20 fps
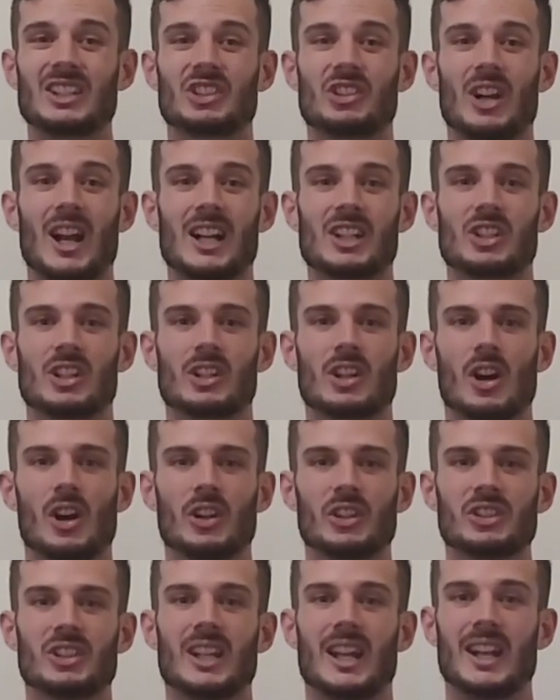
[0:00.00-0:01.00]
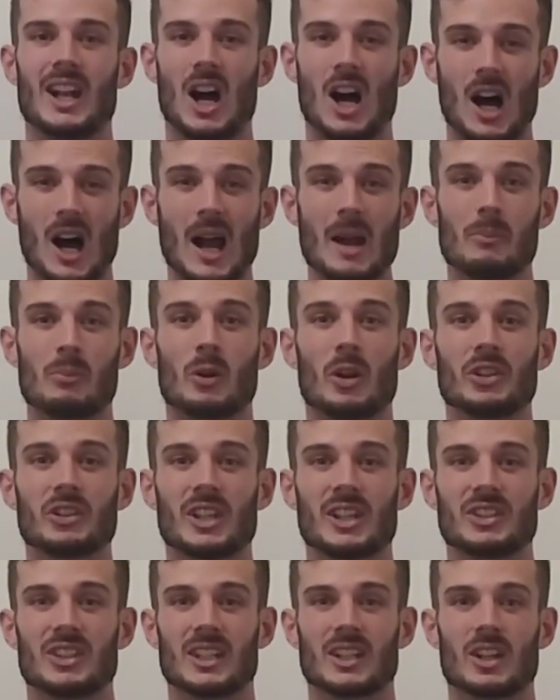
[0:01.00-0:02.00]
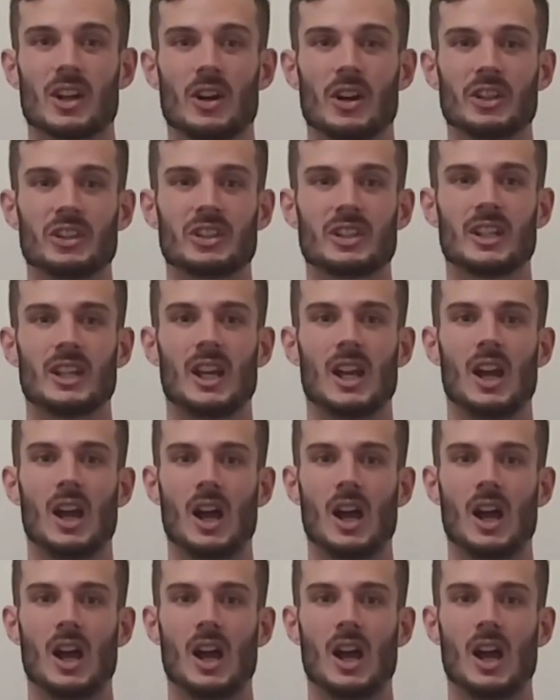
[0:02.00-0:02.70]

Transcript: extraction costs and the high processing costs